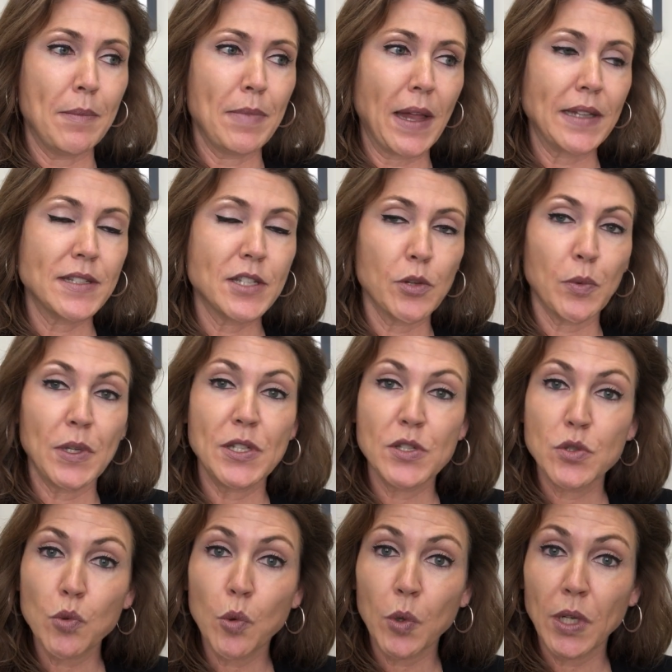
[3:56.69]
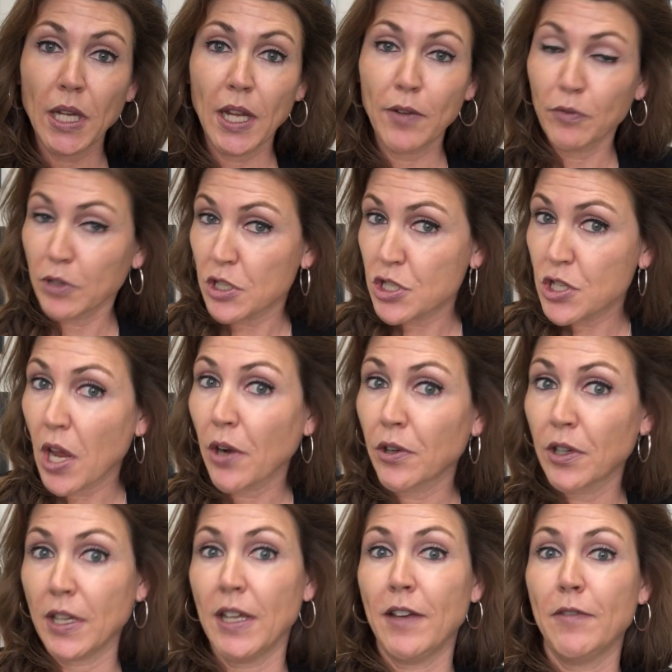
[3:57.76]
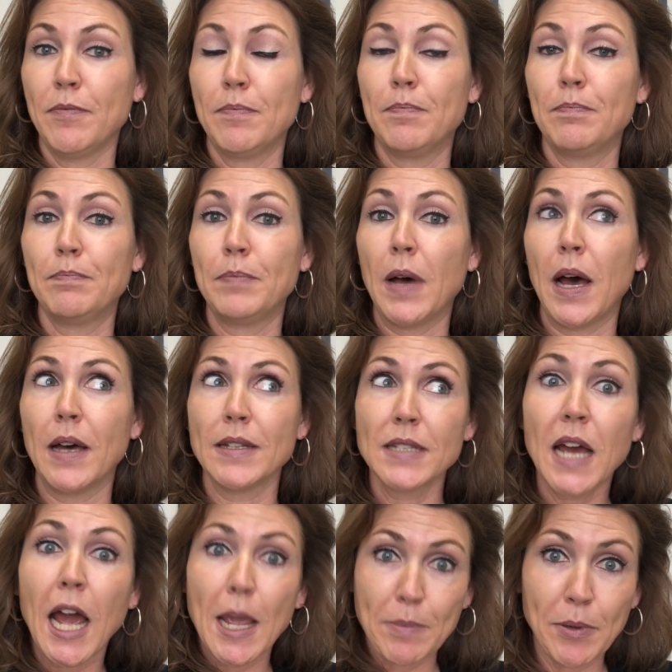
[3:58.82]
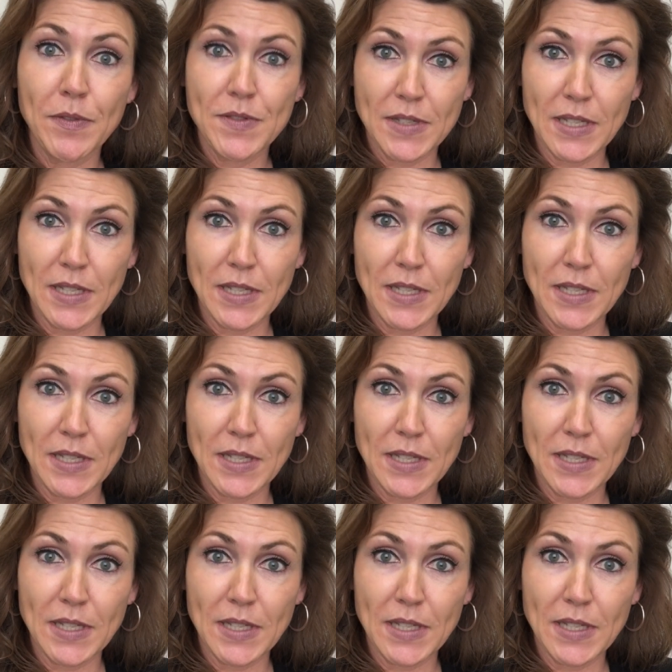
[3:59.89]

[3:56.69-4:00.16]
That's the restorative, regenerative type of